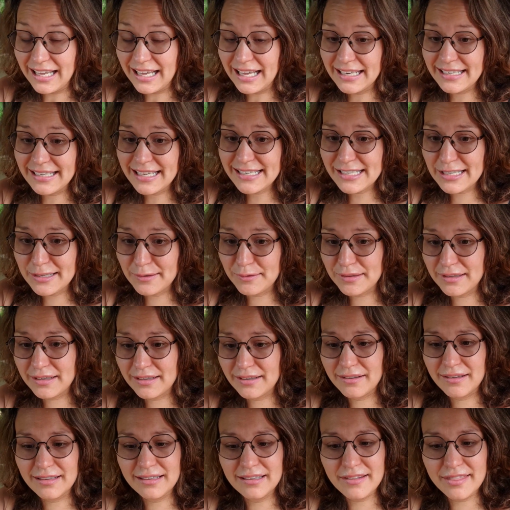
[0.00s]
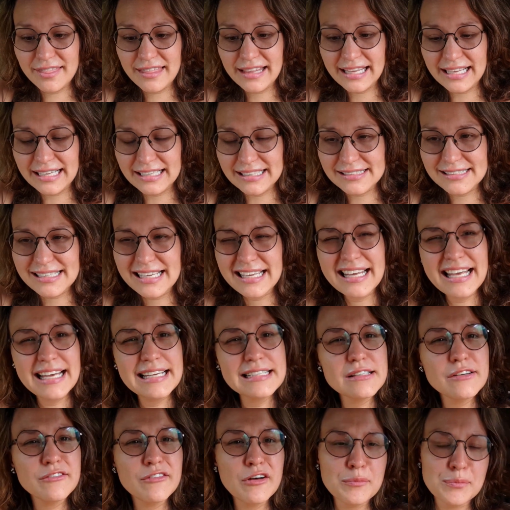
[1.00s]
And then the thing is, in
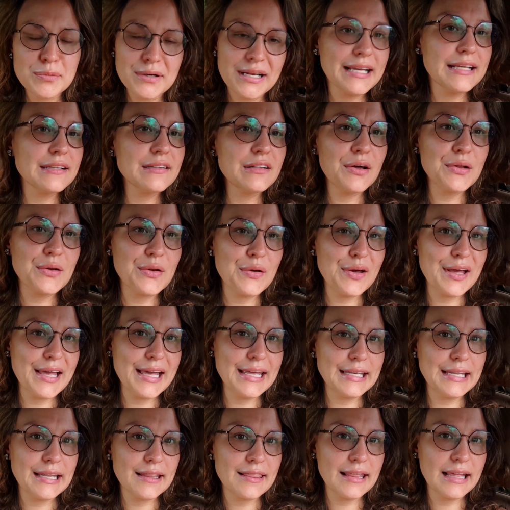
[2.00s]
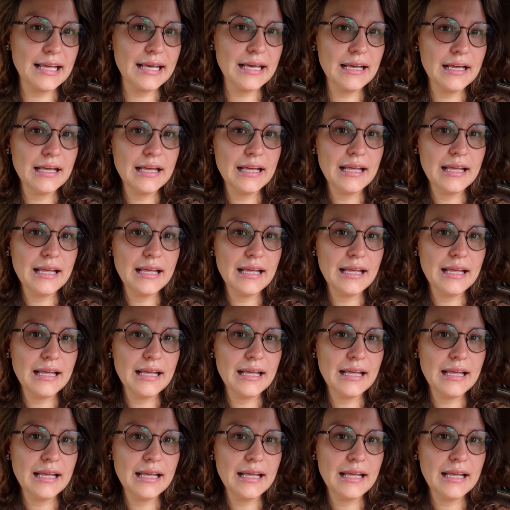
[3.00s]
case of a breakdown or anything